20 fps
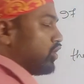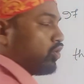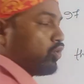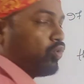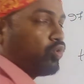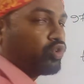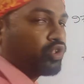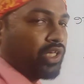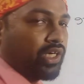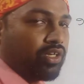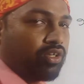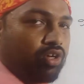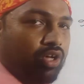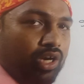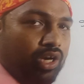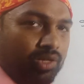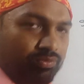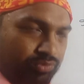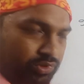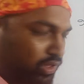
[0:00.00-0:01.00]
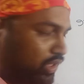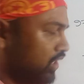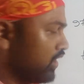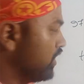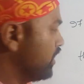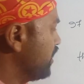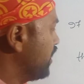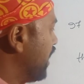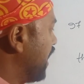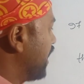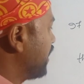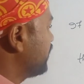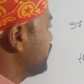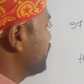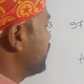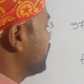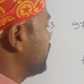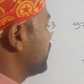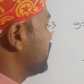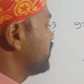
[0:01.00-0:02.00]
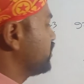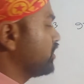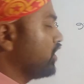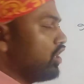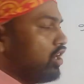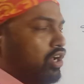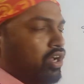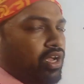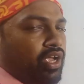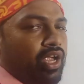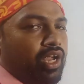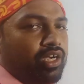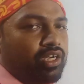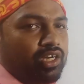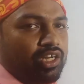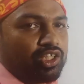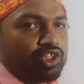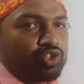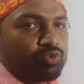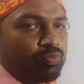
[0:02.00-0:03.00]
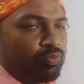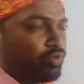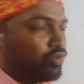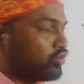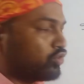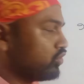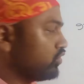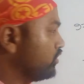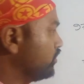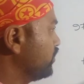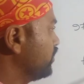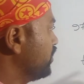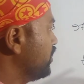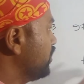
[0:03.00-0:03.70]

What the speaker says: the rows and columns, and this is the A transpose.